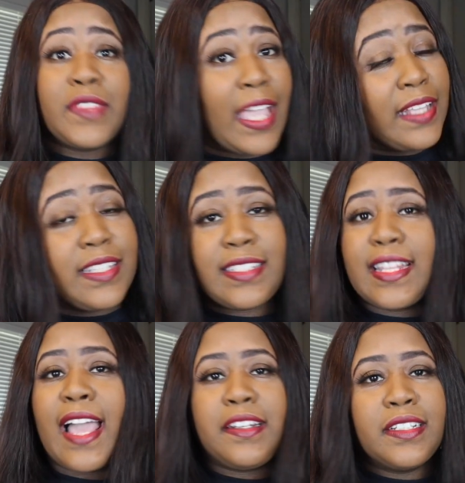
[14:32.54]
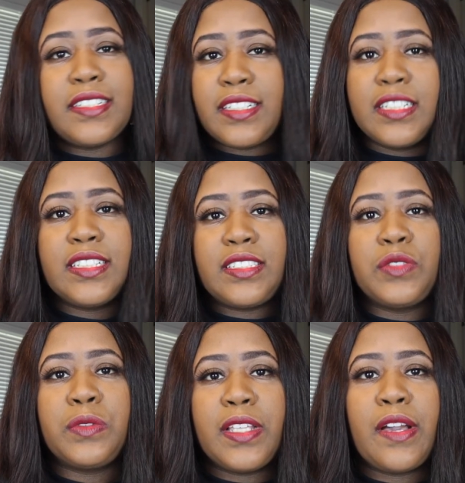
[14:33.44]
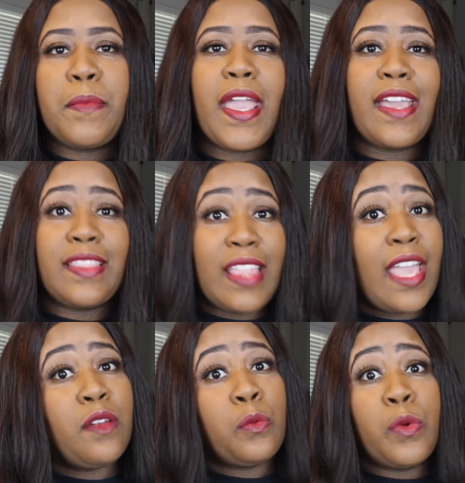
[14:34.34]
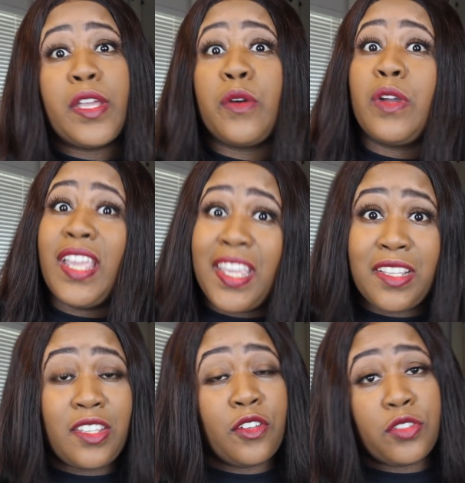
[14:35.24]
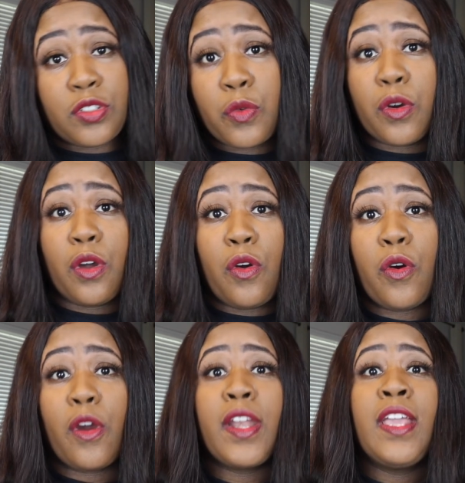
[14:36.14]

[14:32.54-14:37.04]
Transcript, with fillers: That does not look good to them, and that will hit your score hard.